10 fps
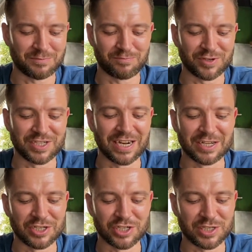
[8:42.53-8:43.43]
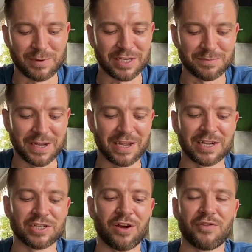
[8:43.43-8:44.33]
proceeded to just speak to me in
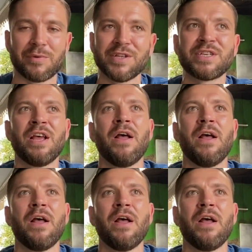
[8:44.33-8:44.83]
English afterwards,